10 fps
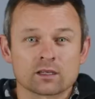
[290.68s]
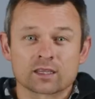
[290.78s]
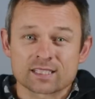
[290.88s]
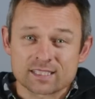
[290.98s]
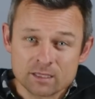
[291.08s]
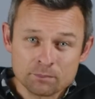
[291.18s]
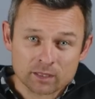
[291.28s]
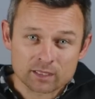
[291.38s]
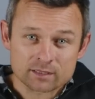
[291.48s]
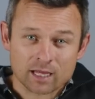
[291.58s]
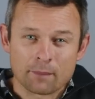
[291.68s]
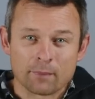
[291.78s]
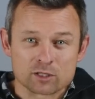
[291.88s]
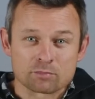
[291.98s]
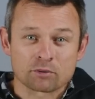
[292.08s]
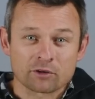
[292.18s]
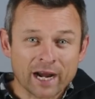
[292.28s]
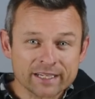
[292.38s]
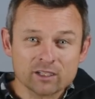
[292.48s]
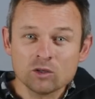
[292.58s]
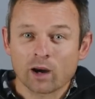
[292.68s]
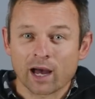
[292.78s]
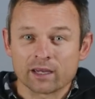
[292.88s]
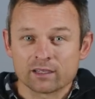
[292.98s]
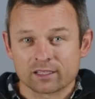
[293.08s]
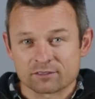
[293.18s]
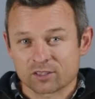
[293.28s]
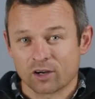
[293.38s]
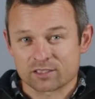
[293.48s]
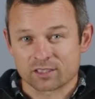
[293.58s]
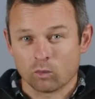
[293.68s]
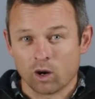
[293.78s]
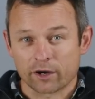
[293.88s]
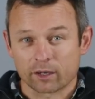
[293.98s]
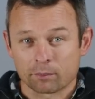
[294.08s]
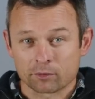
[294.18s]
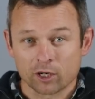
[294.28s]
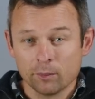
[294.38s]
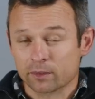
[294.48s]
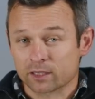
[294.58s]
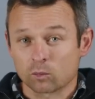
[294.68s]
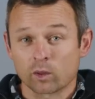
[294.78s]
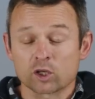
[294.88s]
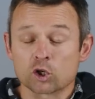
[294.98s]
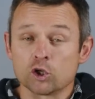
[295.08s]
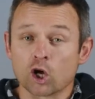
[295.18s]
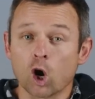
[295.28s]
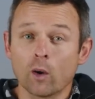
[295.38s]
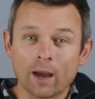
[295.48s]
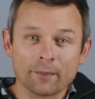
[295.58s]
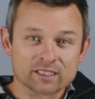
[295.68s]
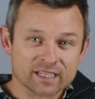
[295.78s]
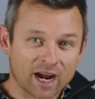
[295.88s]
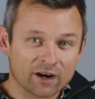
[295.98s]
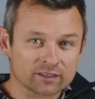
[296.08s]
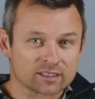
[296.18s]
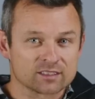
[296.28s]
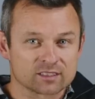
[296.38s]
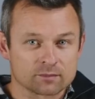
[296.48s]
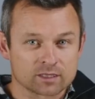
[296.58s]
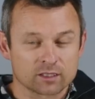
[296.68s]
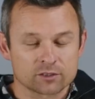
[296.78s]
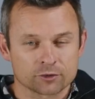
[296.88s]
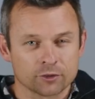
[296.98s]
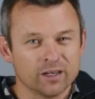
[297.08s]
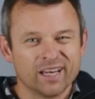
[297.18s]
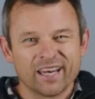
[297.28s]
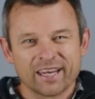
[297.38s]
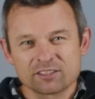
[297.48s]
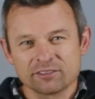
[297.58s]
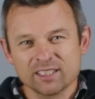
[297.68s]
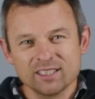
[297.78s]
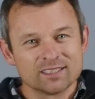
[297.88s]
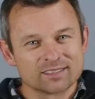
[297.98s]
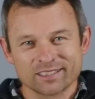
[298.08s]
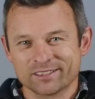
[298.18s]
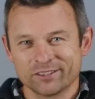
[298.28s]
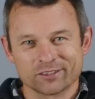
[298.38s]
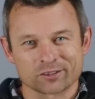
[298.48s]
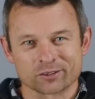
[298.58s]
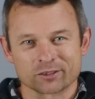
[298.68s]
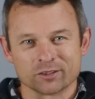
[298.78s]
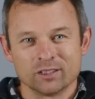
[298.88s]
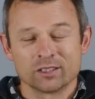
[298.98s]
Now, the simplest and most practical way of sizing your wiring appropriately when you know how much current the system's gonna draw is really just to use Google.